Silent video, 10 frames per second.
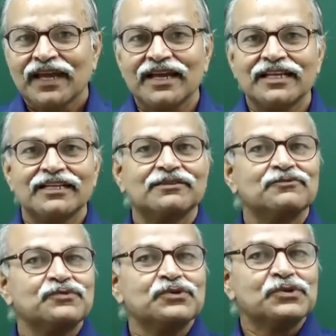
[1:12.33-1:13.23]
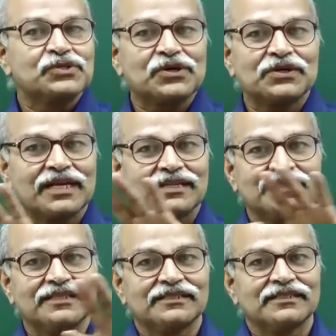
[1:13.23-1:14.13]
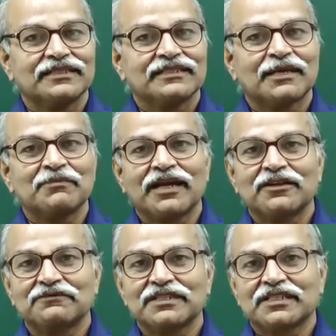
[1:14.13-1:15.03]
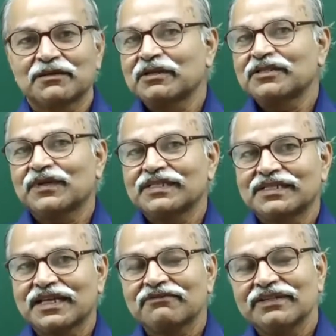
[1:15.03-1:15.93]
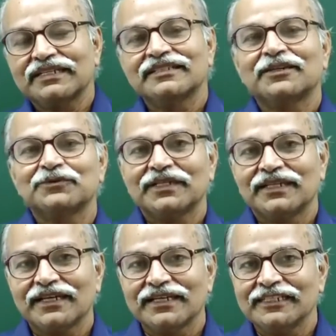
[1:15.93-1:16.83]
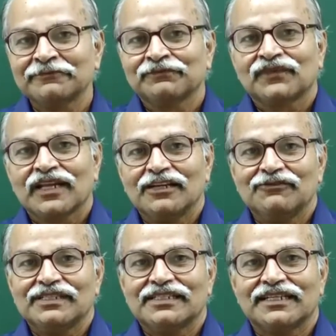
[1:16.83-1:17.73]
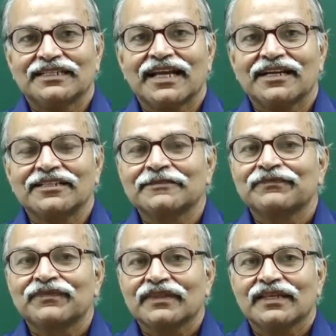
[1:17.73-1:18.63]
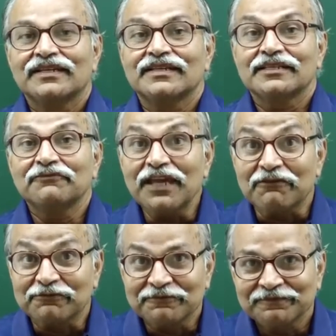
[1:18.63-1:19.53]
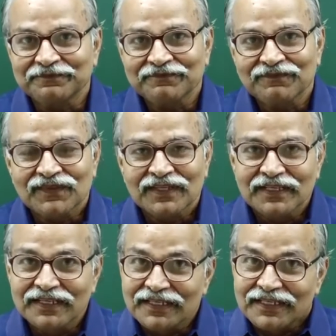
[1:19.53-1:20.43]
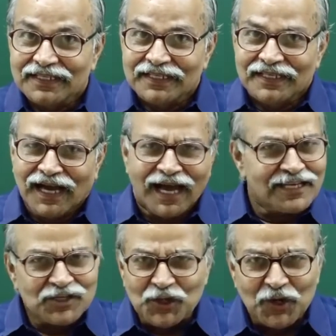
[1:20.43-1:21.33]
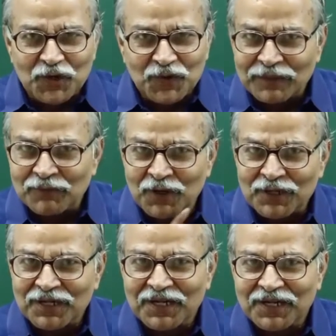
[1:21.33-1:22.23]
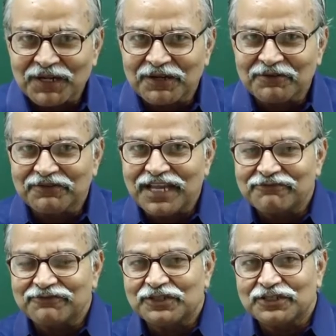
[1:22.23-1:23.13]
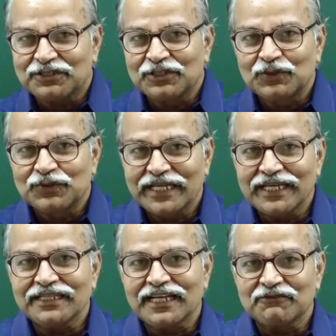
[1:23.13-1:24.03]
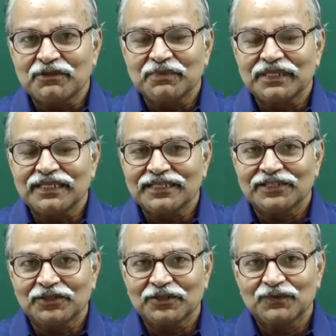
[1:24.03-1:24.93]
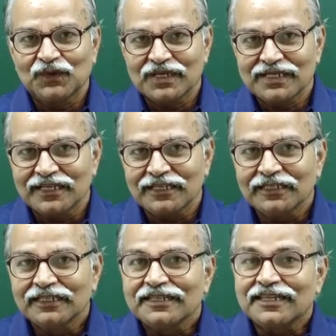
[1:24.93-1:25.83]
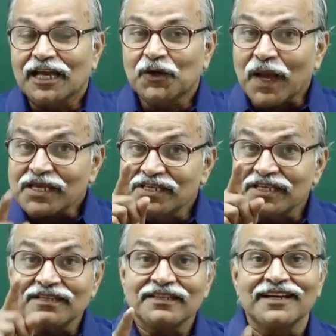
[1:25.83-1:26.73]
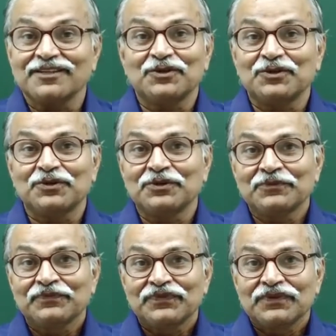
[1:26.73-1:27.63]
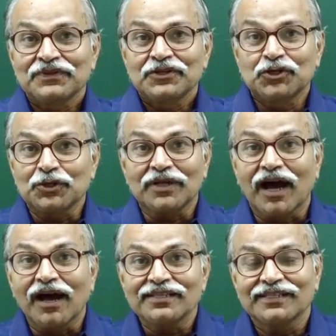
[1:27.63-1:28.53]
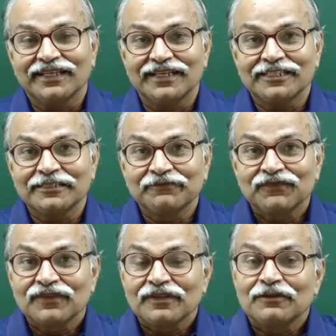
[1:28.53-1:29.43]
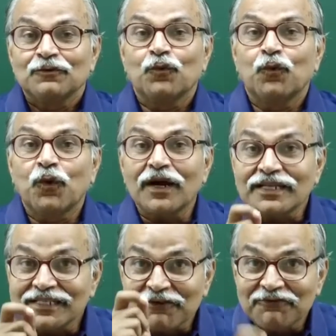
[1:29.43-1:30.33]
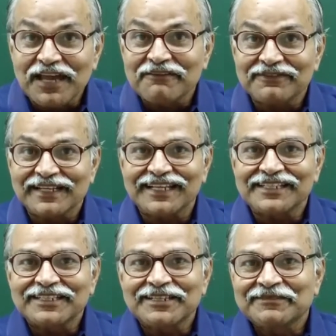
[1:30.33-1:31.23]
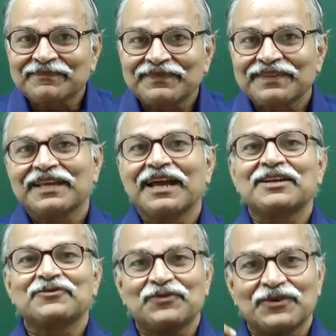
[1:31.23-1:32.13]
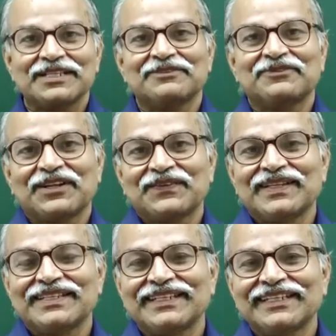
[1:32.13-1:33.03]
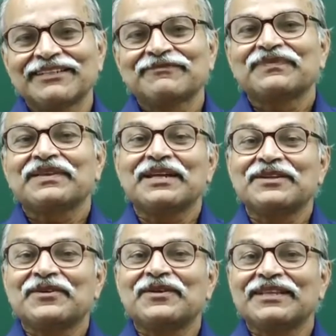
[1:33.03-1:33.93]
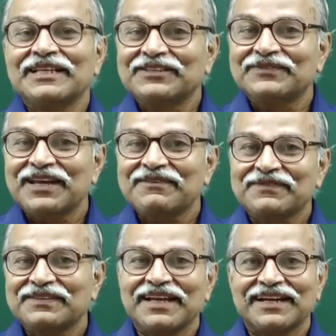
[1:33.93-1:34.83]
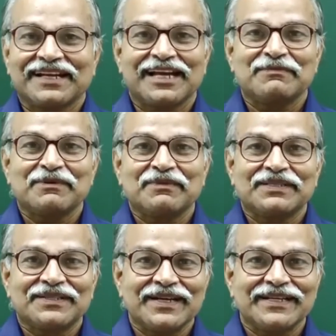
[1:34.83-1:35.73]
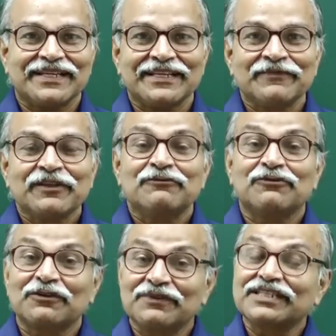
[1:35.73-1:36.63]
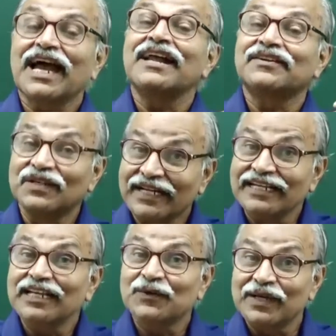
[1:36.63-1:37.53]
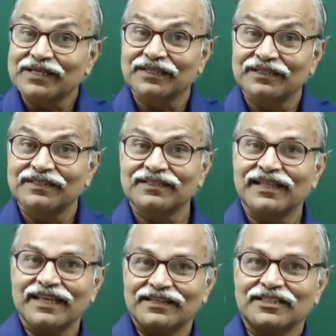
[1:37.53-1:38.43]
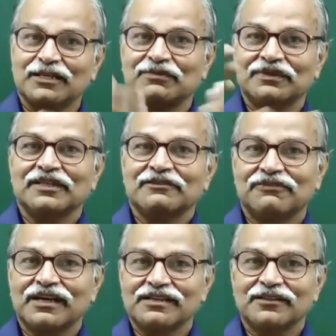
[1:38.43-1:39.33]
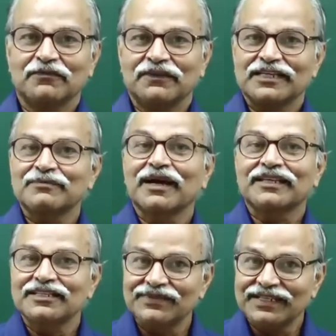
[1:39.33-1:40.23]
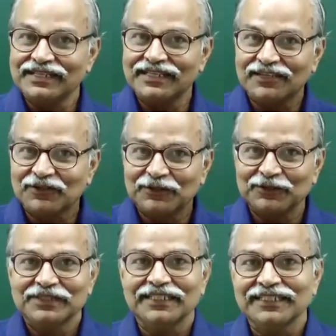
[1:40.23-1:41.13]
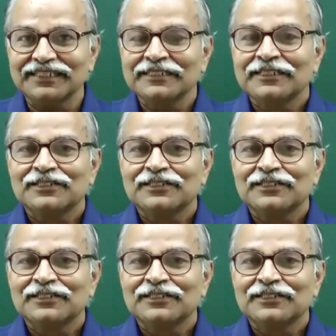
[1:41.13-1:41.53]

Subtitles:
and you saw that some kind of disturbance was traveling down the line, and we said that it is a wave. I will show one more wave today that will be on water. The question that you should ask is, what is the wavelength and what is the frequency in all these waves that I am demonstrating, for which I had written equations like some function of x minus vt and all those things.